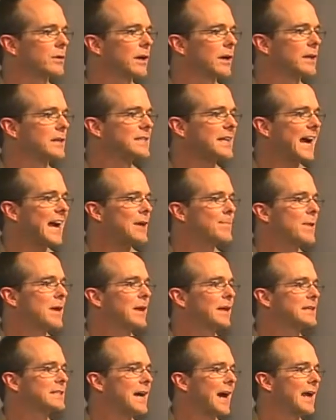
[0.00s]

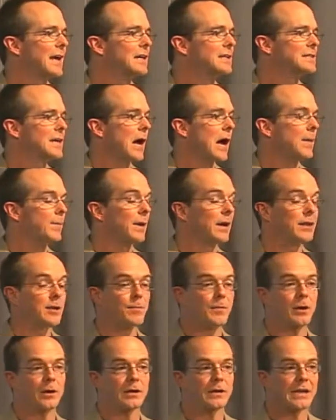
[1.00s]
diabetic diet taught by the
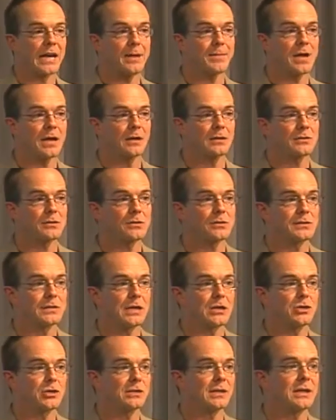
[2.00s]
American Diabetic Association